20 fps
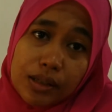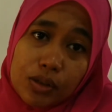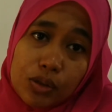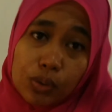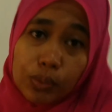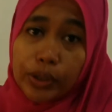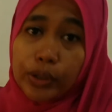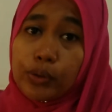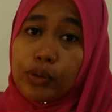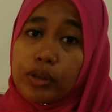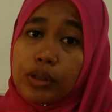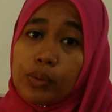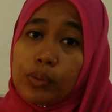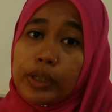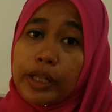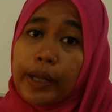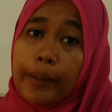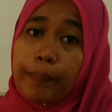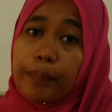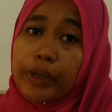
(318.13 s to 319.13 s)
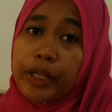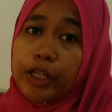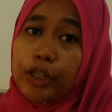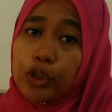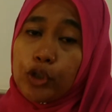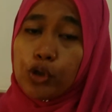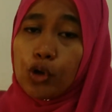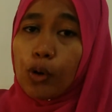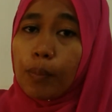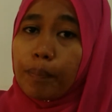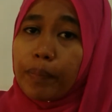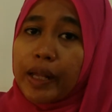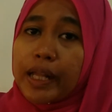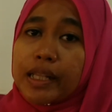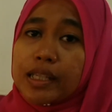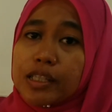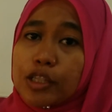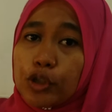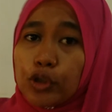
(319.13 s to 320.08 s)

So what do you think will happen? No plants,